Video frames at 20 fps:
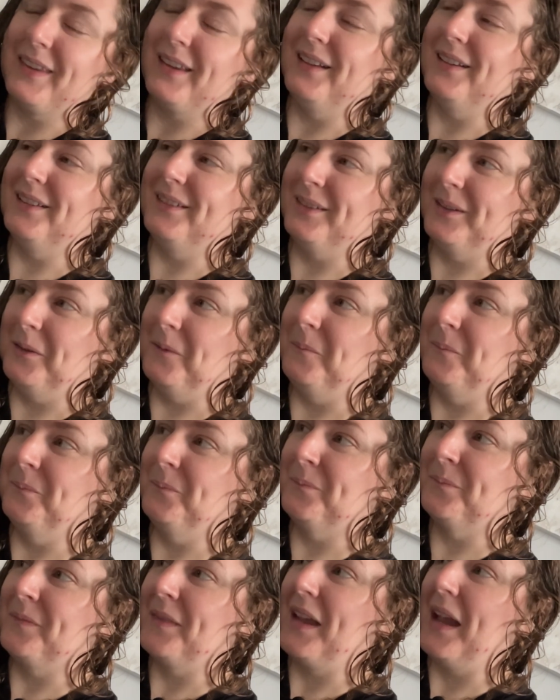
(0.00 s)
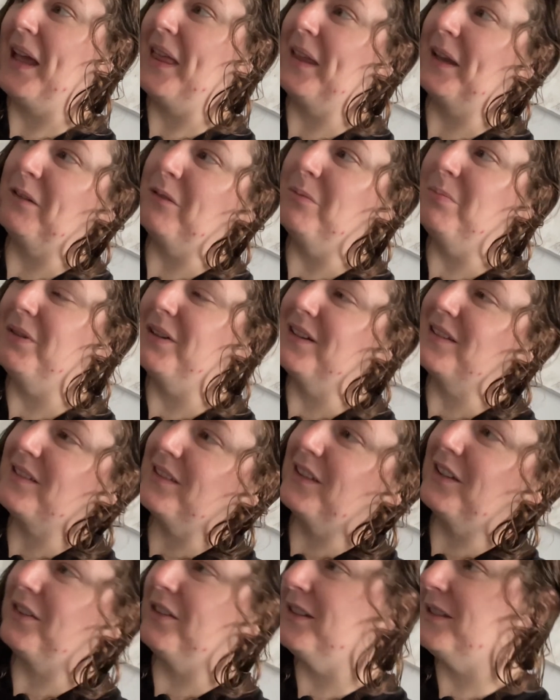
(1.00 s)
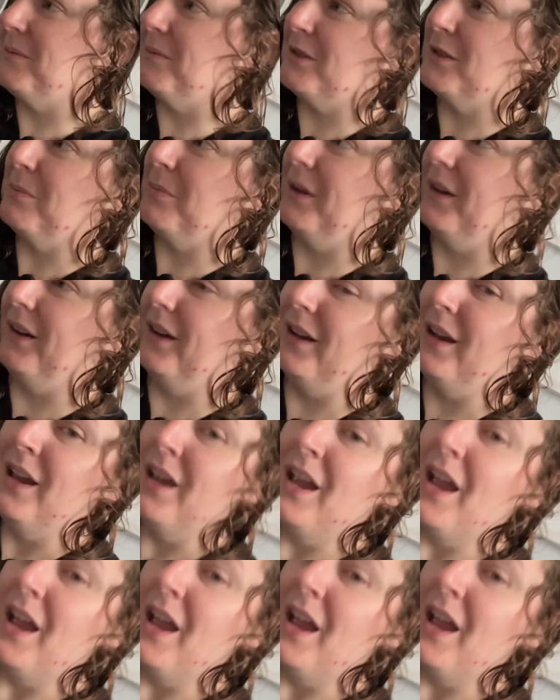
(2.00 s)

So I think it will put us in the Christmas spirit.